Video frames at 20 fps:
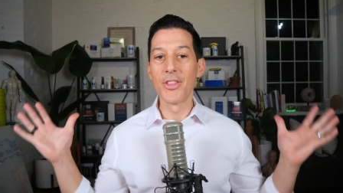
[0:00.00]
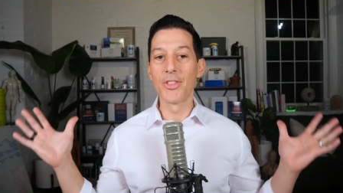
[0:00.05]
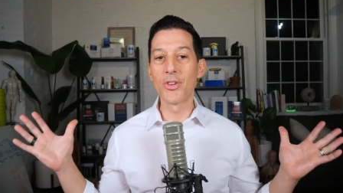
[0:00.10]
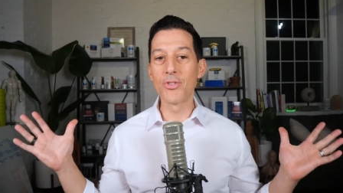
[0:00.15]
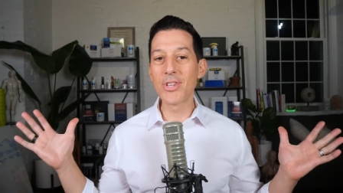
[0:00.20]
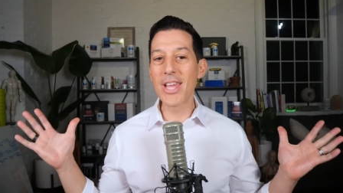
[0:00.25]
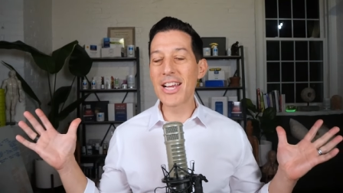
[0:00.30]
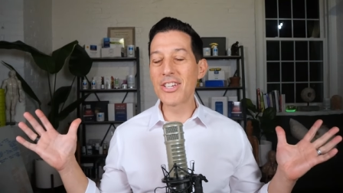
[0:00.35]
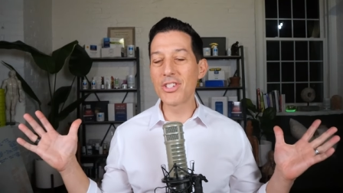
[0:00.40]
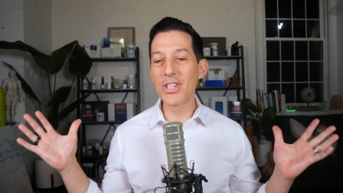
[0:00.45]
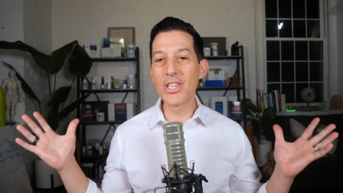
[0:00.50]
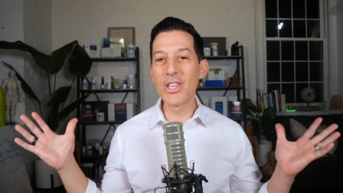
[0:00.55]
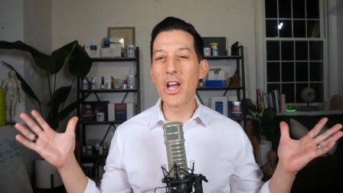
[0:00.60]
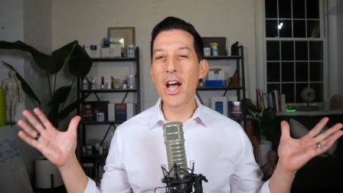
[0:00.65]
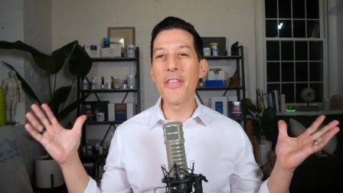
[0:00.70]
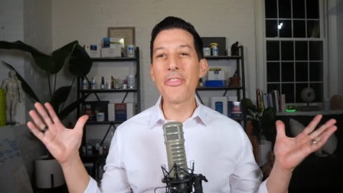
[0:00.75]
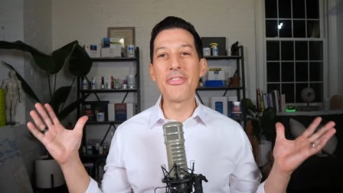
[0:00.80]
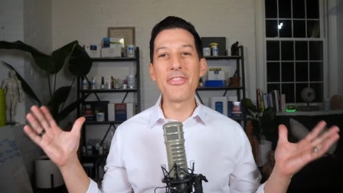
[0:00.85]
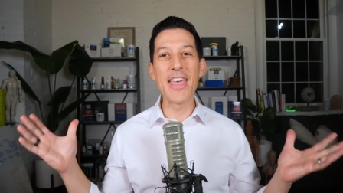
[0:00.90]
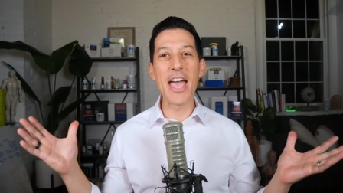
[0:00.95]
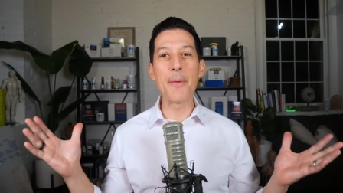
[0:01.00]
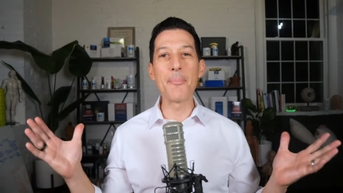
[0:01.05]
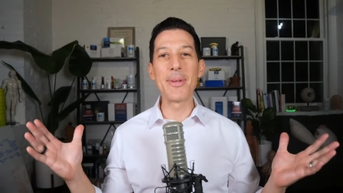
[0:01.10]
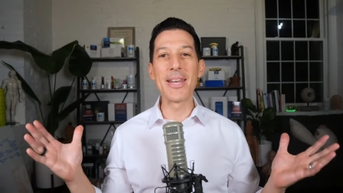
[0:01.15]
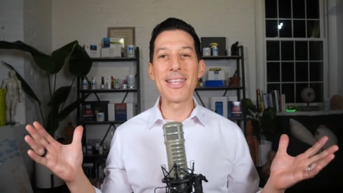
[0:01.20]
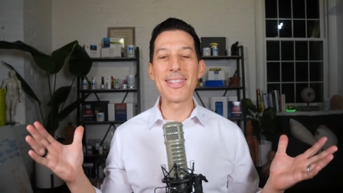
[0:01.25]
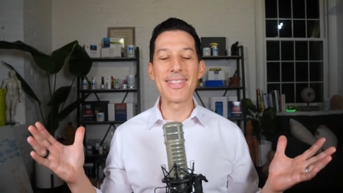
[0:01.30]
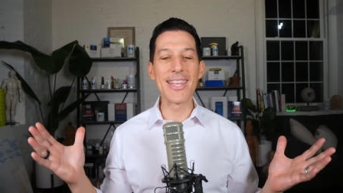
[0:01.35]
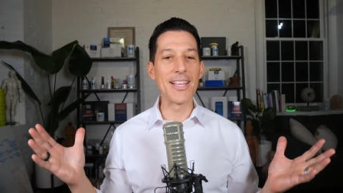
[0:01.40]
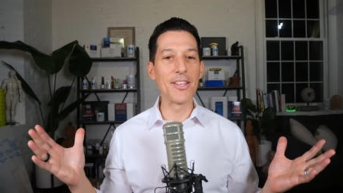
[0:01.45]
There's actually not that
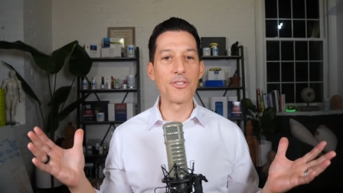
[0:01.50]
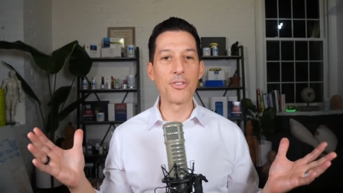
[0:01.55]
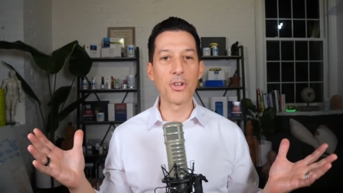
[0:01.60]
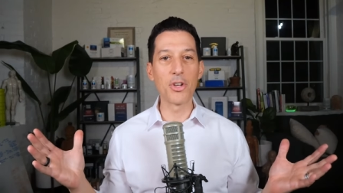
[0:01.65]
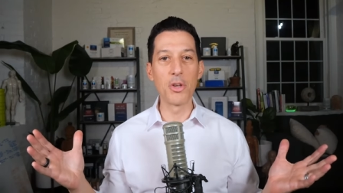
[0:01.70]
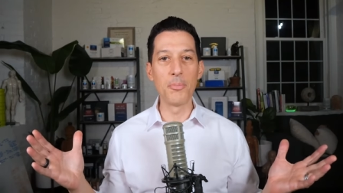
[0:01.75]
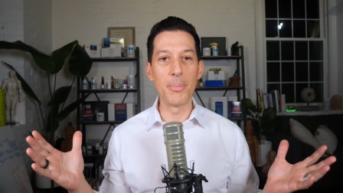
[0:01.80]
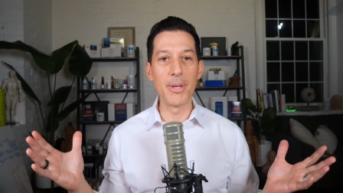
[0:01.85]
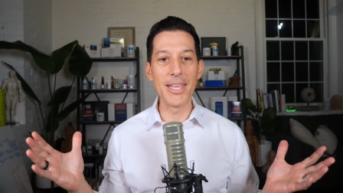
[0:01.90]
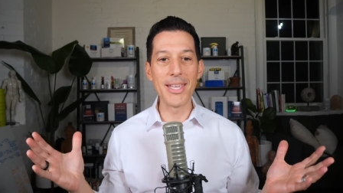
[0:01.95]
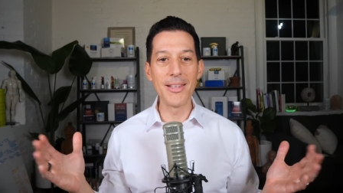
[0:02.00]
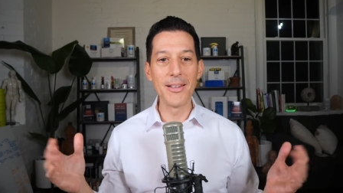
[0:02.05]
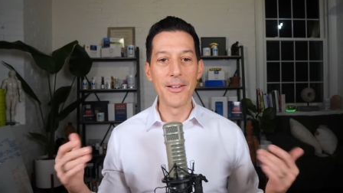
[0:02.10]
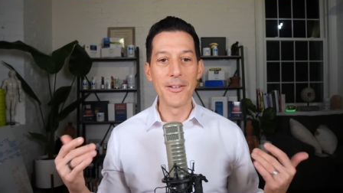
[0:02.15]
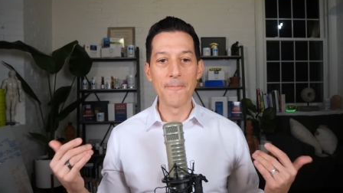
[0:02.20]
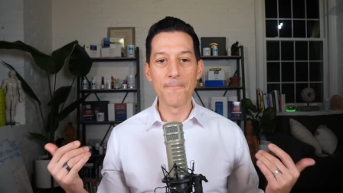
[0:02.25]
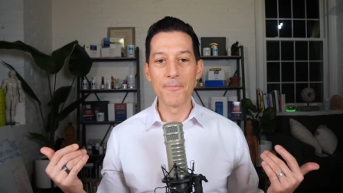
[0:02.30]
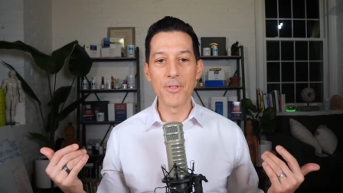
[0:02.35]
many things it could be.